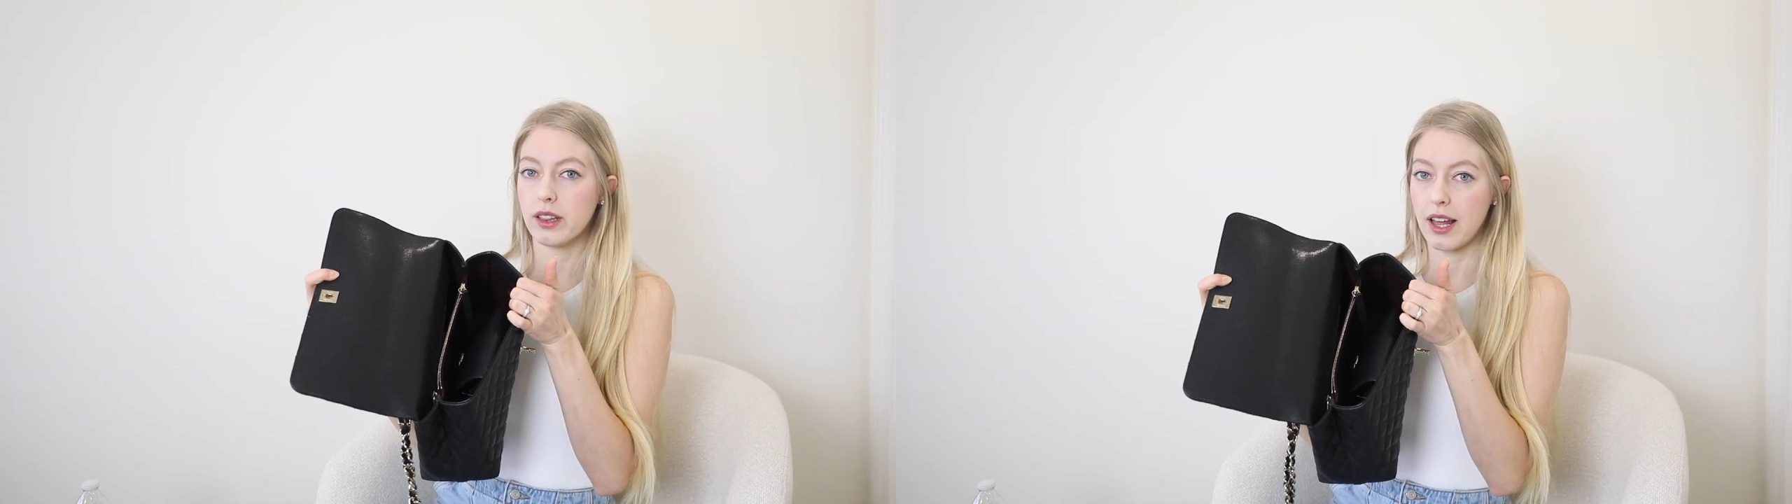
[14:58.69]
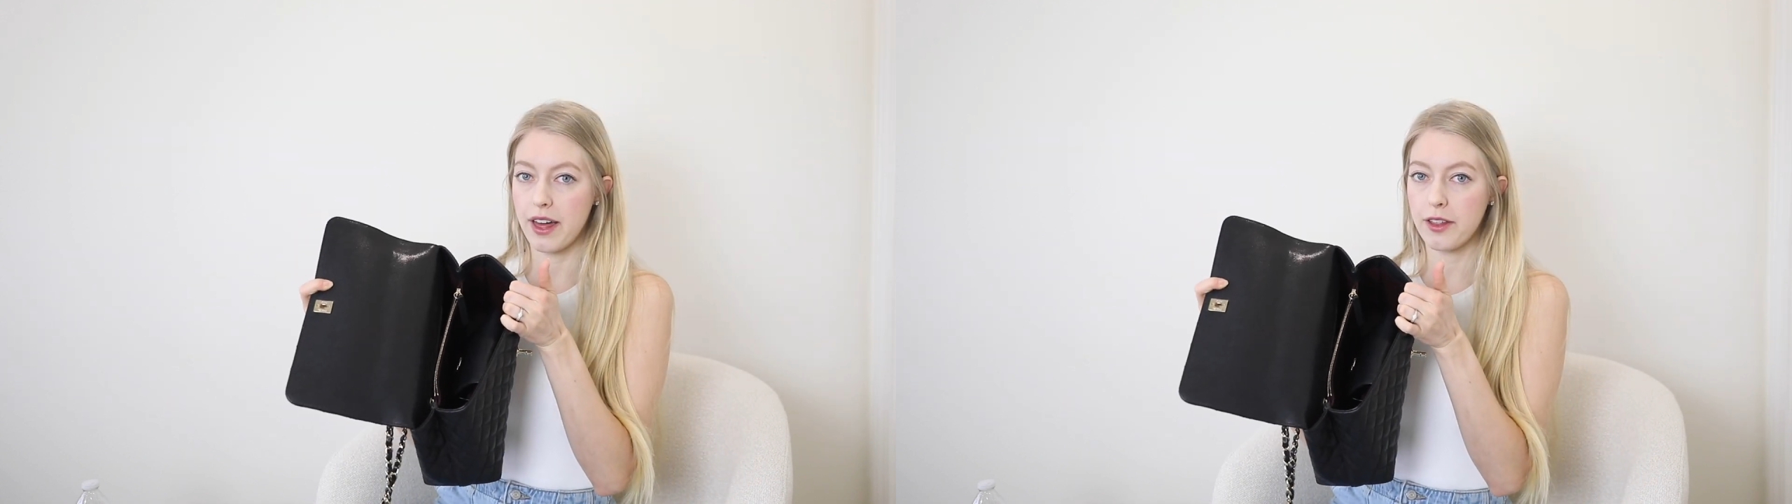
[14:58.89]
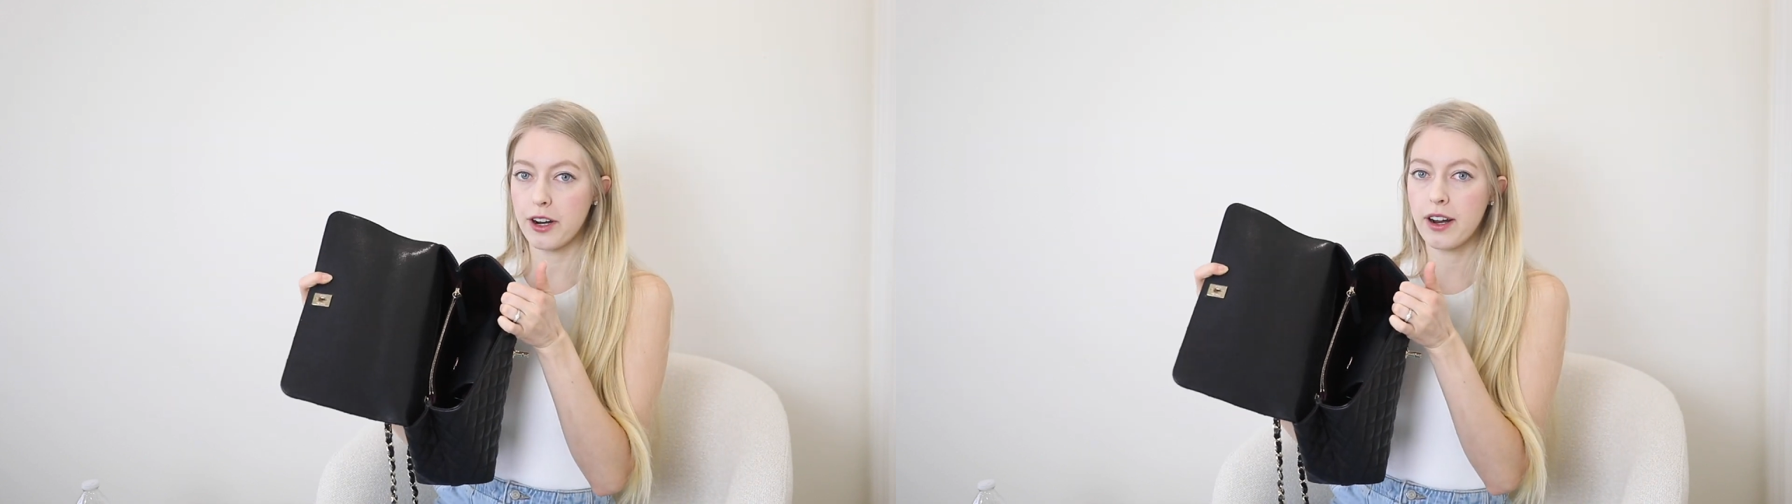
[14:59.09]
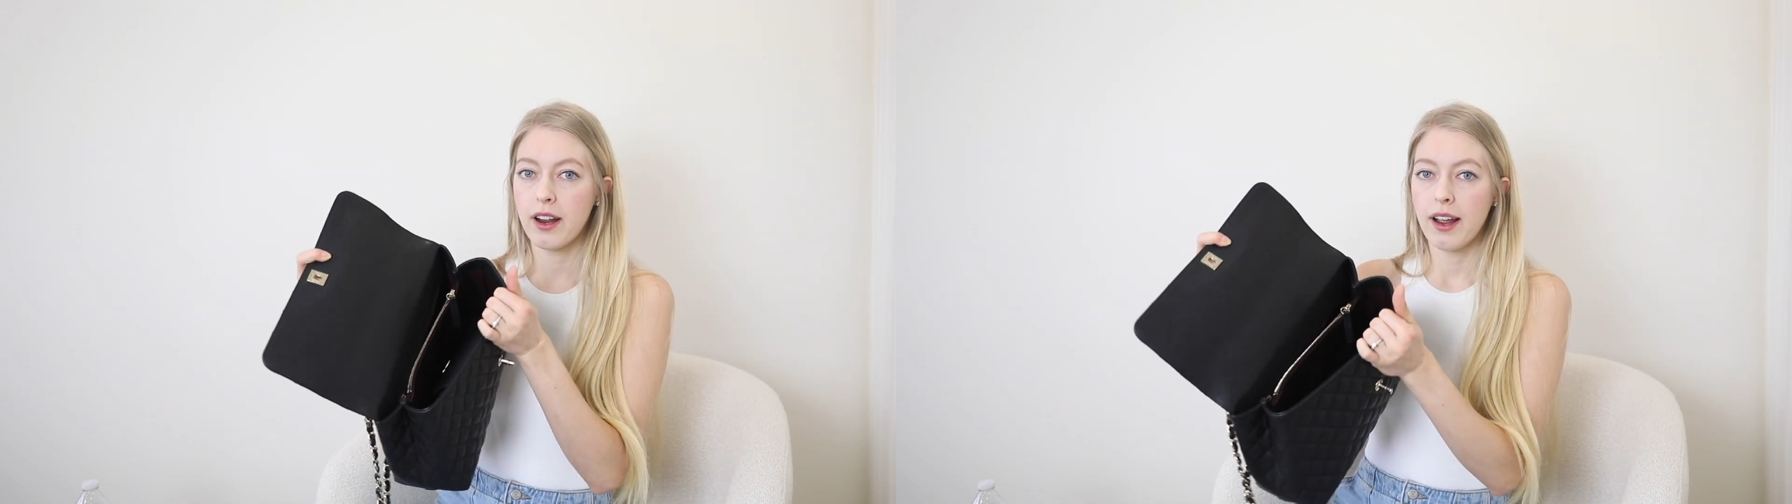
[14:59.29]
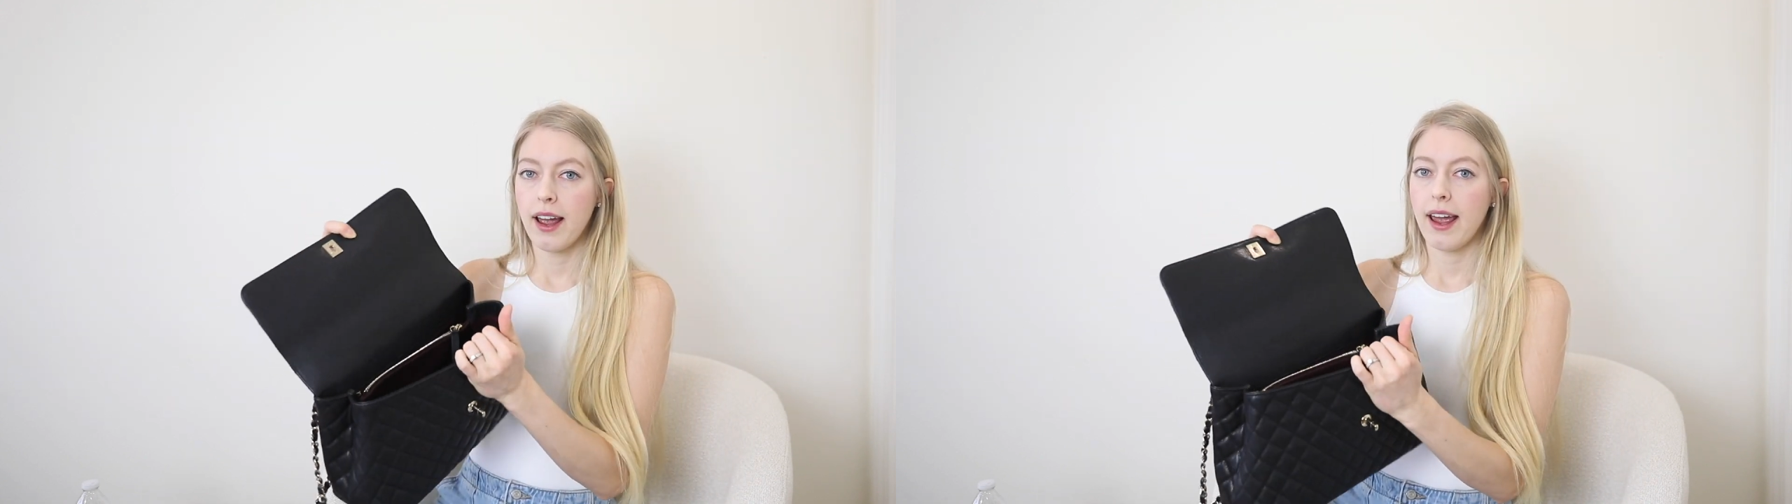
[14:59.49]

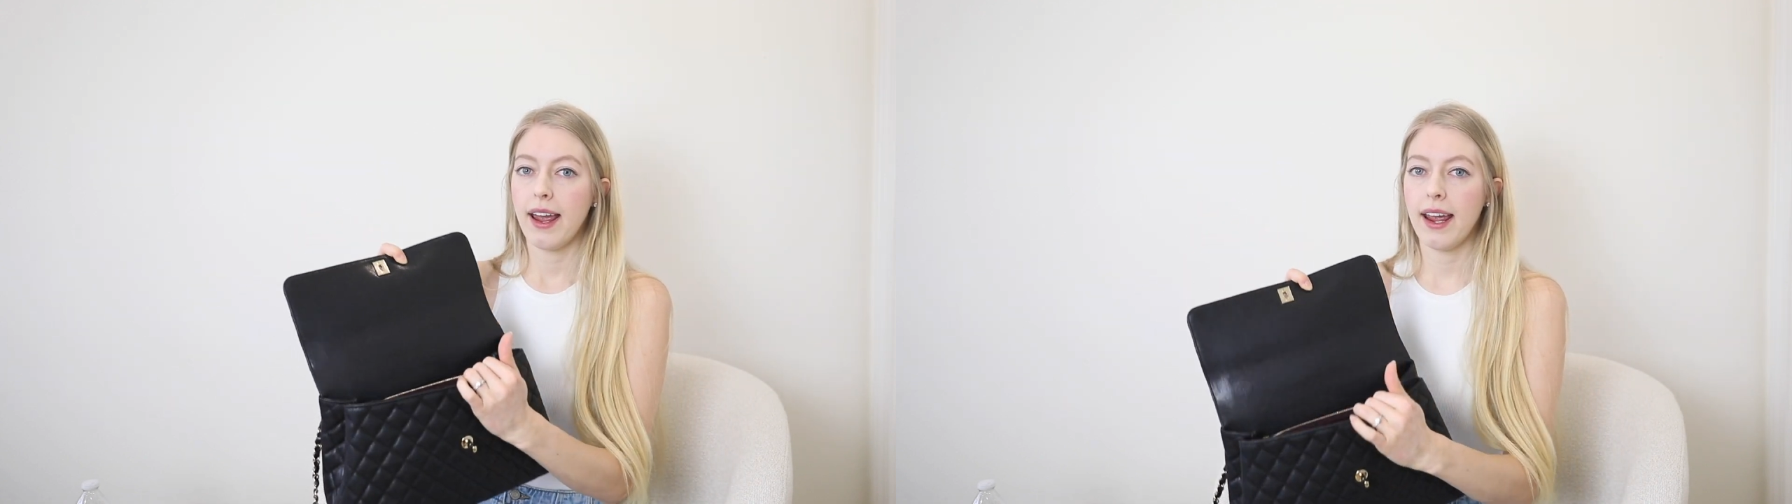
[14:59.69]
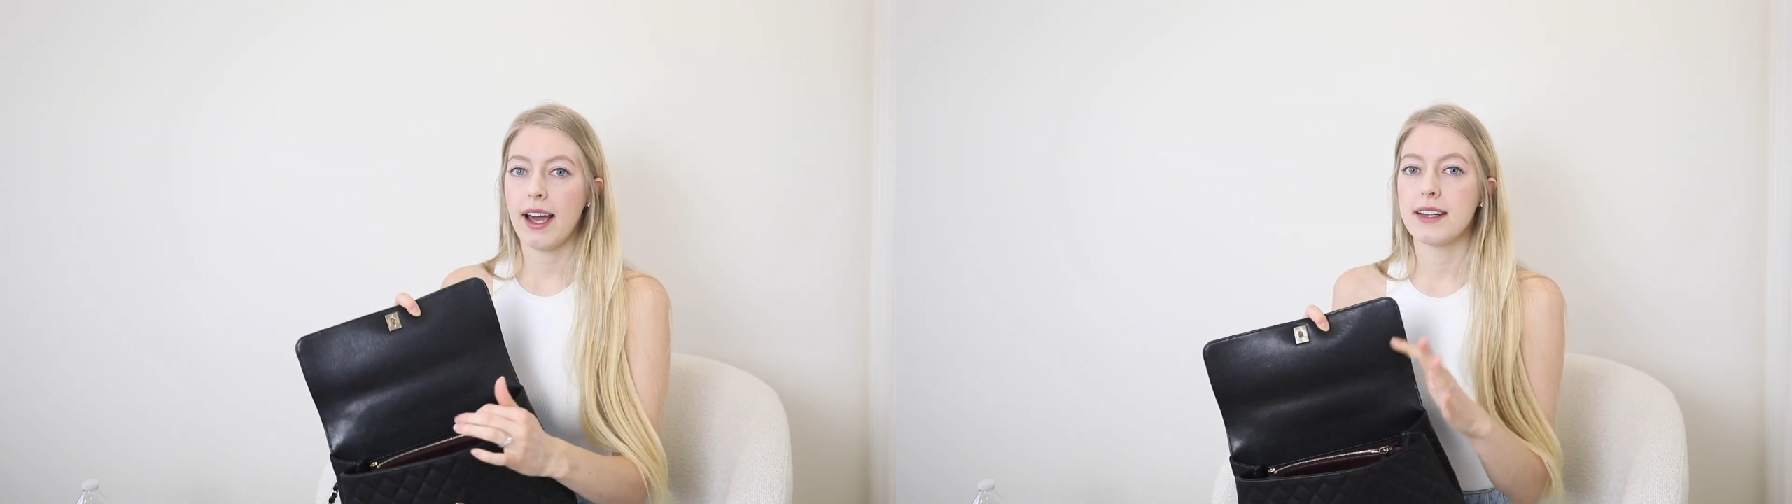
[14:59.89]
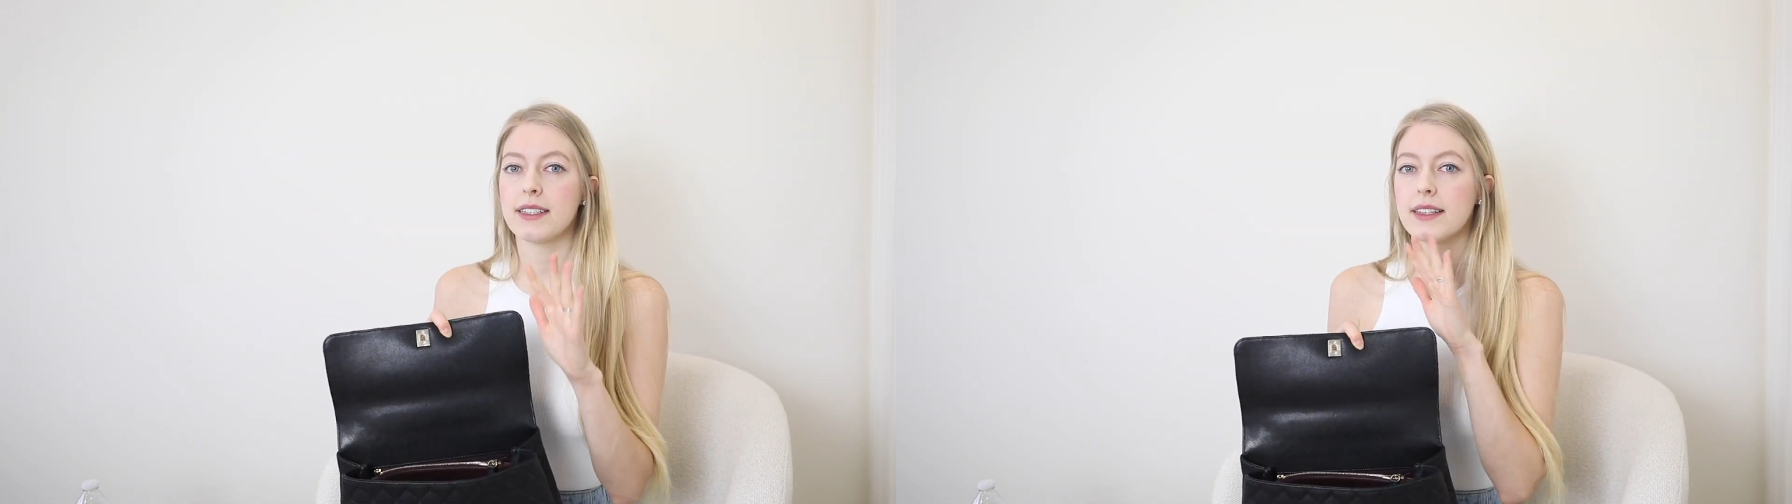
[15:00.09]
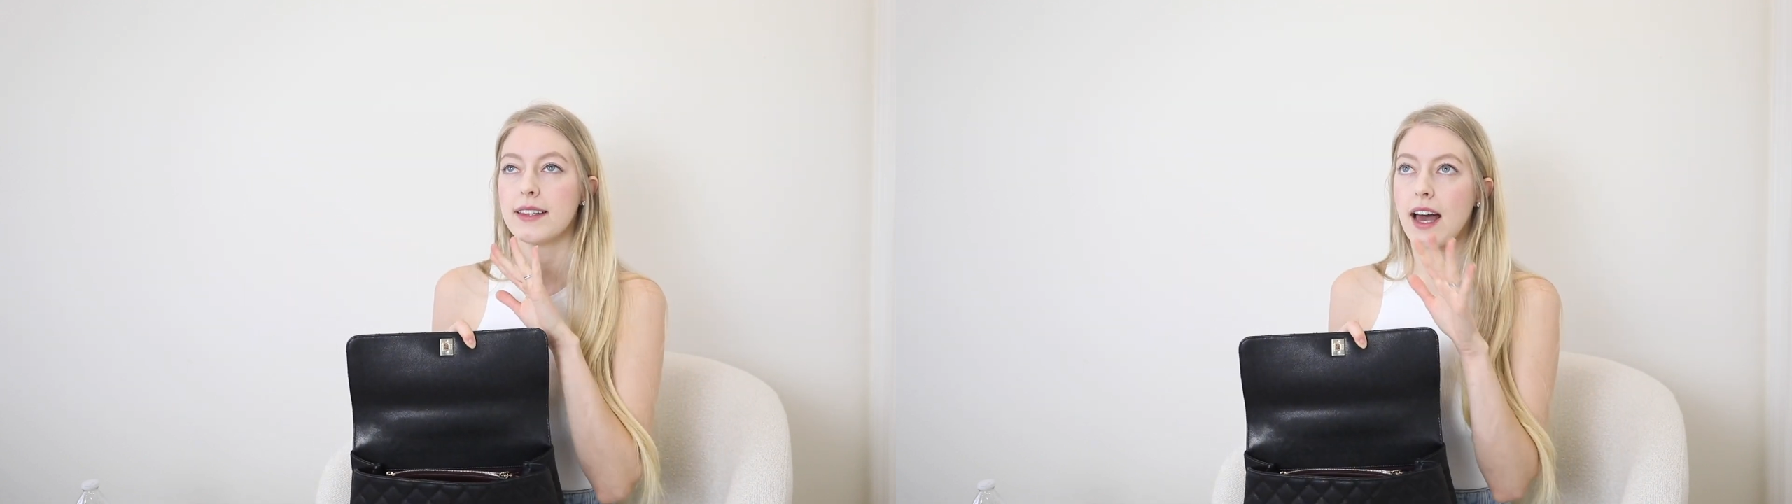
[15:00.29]
leather and